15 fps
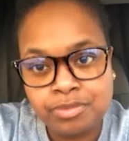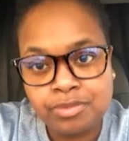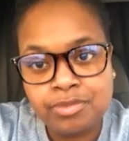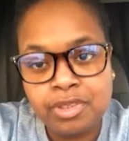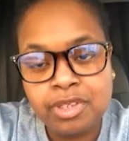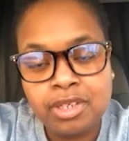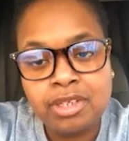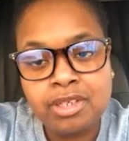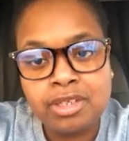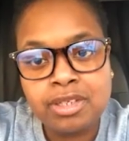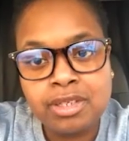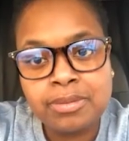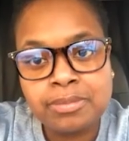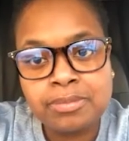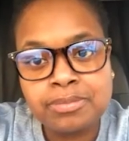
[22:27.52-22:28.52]
I, had to give it to
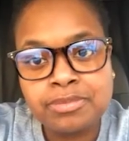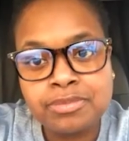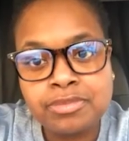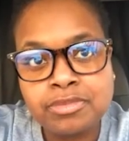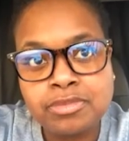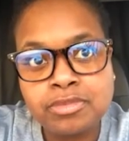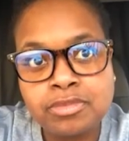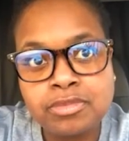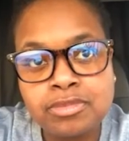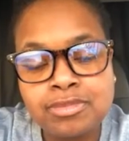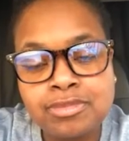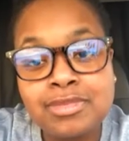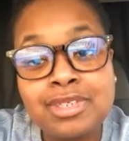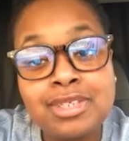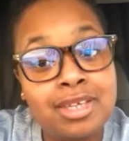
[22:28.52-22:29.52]
Missy. Missy,
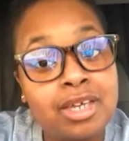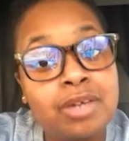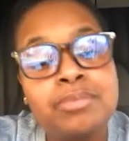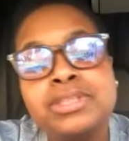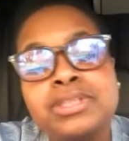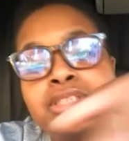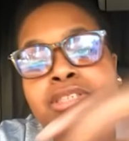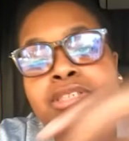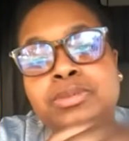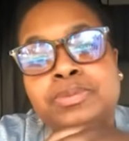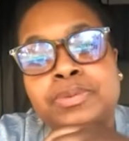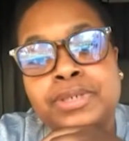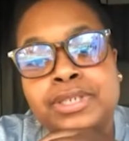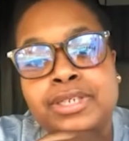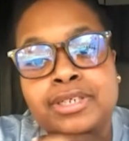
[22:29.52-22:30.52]
Missy, yeah, Missy's
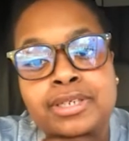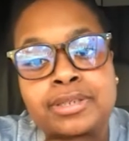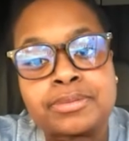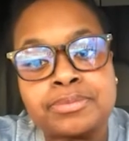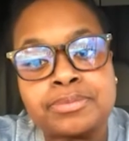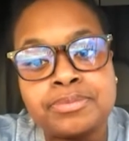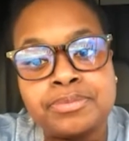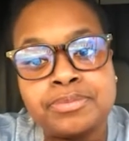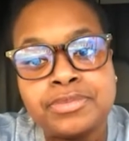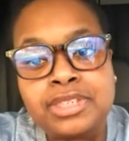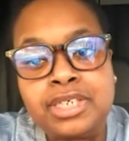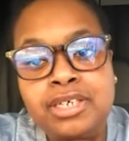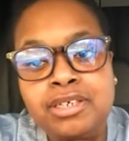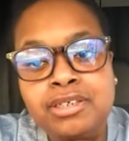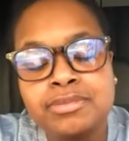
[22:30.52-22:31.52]
pretty. Miss, Missy
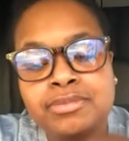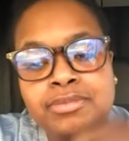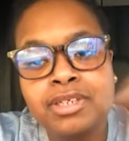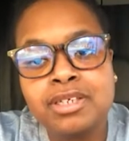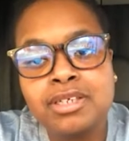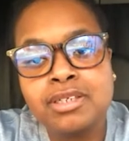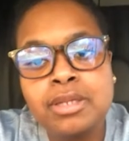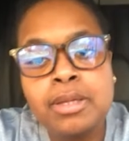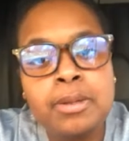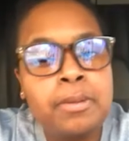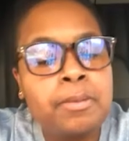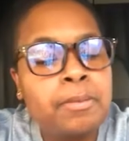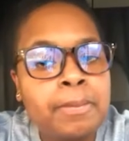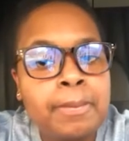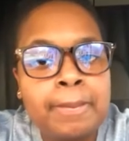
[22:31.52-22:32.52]
is yeah. the one.
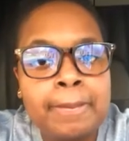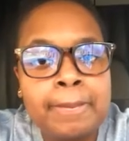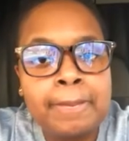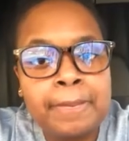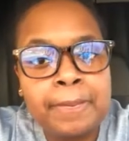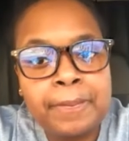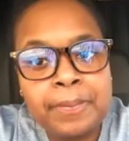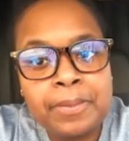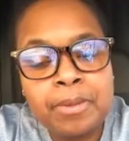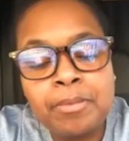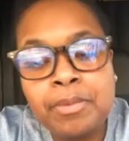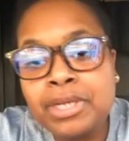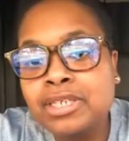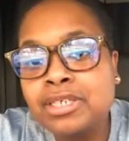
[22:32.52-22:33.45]
Missy is definitely the one.